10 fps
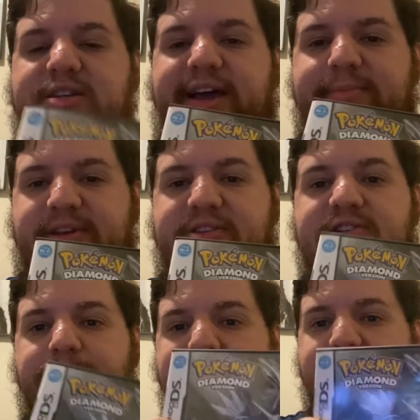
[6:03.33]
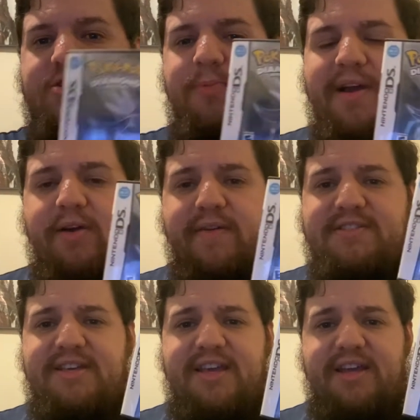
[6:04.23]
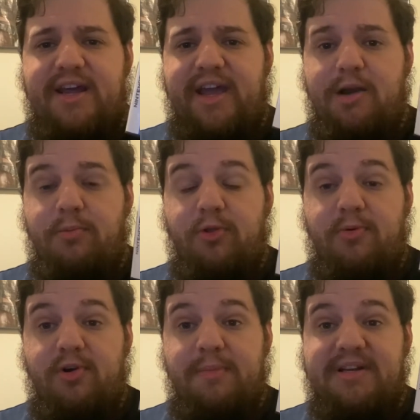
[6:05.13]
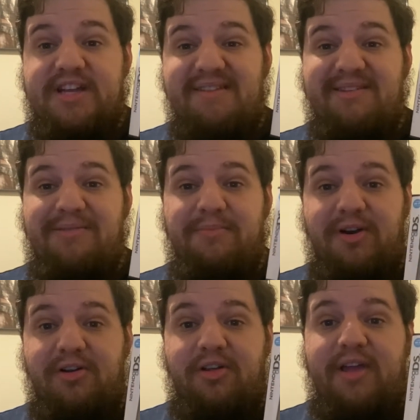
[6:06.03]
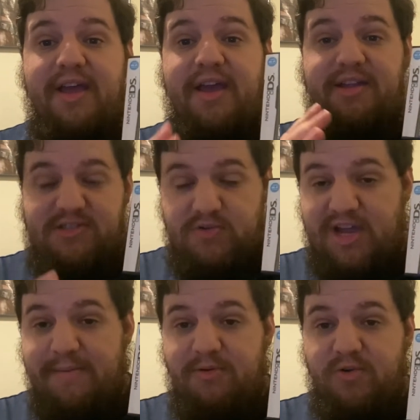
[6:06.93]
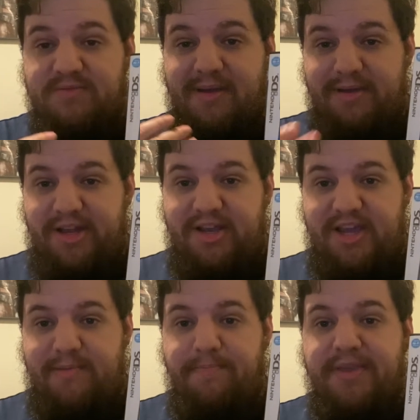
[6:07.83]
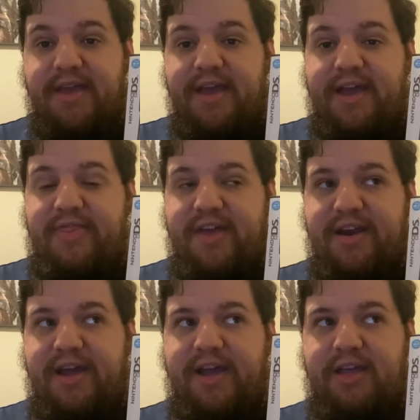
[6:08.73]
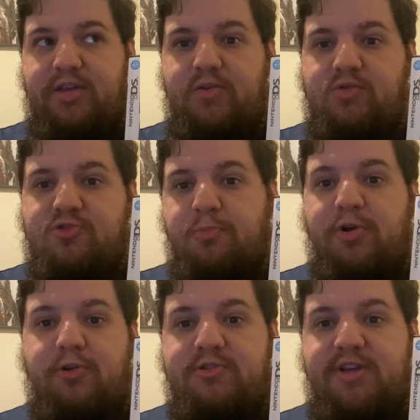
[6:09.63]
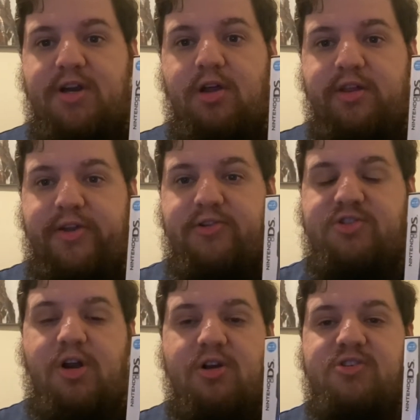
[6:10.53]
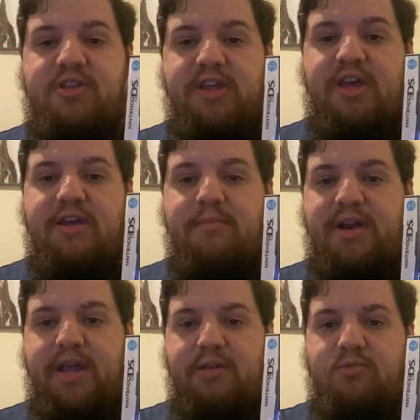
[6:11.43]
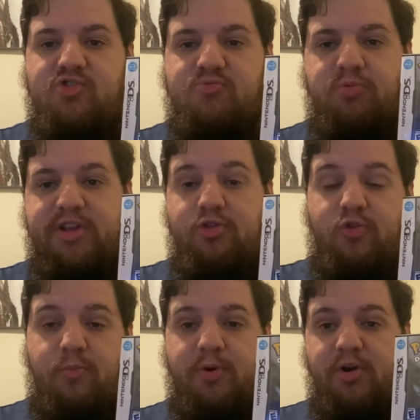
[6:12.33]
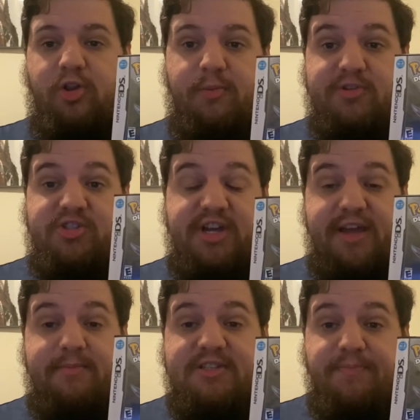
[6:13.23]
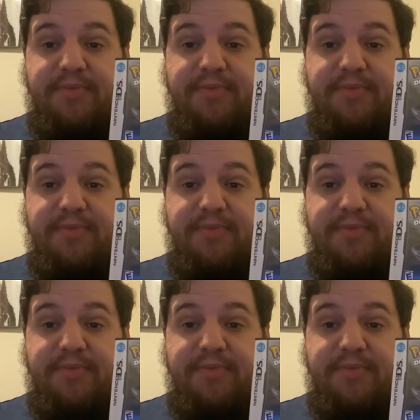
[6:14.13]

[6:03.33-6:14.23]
Diamond. So back when I was a kid, I had both Pokemon Diamond and Pearl, and so Diamond was my main game. And then I used Pearl to get all the other starters in the game, and I just played through Pearl a bunch of times